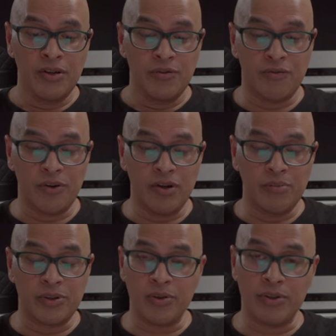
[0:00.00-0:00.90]
from
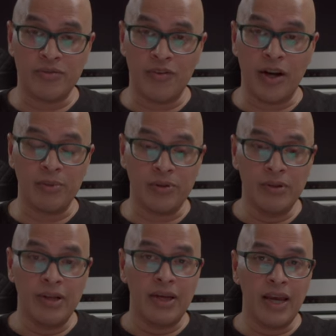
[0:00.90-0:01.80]
Sonus Faber,
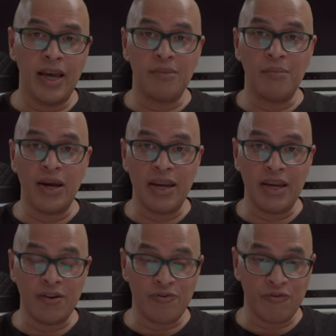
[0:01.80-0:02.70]
and my
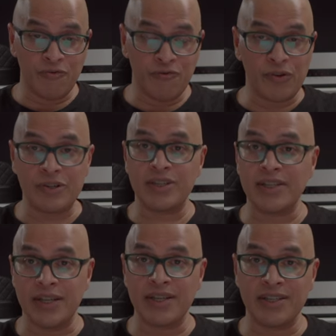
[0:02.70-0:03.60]
first
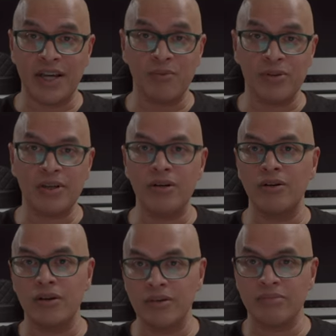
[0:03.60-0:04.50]
thing that I said was,
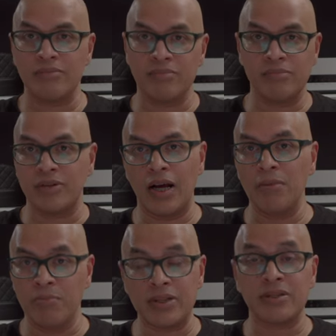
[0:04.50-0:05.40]
I'll
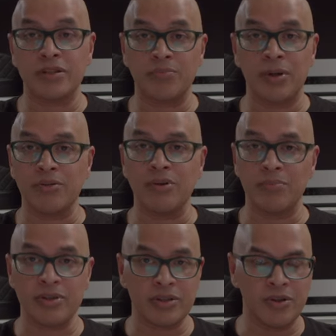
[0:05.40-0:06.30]
mess this speaker
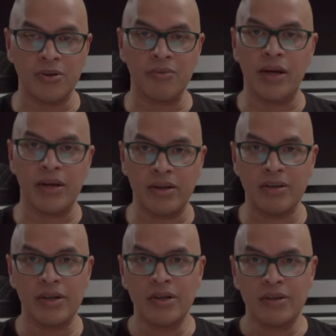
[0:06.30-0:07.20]
up. There's no way
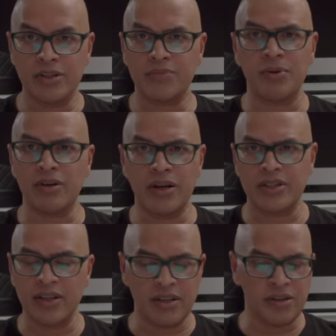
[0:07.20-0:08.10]
this speaker has
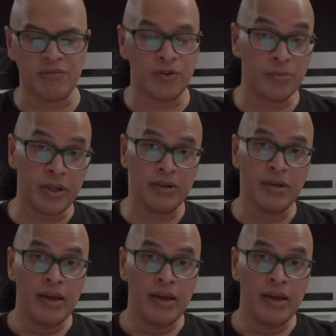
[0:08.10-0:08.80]
anything for me.